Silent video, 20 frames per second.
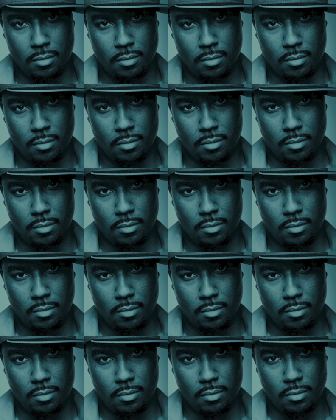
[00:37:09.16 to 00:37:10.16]

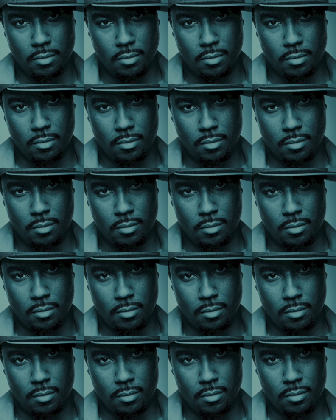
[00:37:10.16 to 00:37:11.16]
Nobody speaks.